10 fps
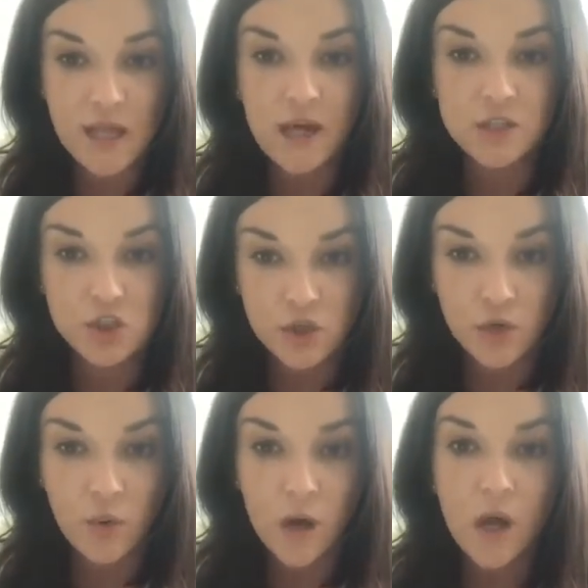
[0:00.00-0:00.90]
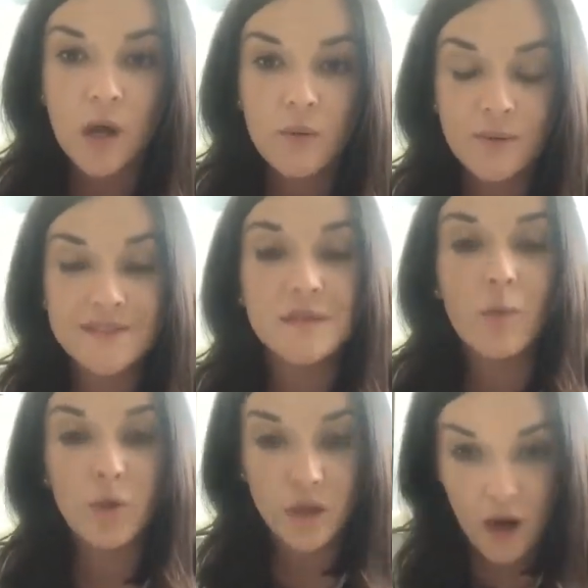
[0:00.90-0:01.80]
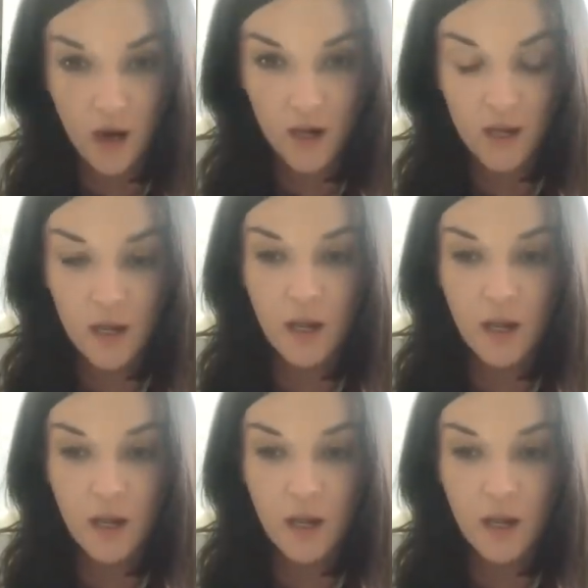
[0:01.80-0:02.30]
That's true, but some will not.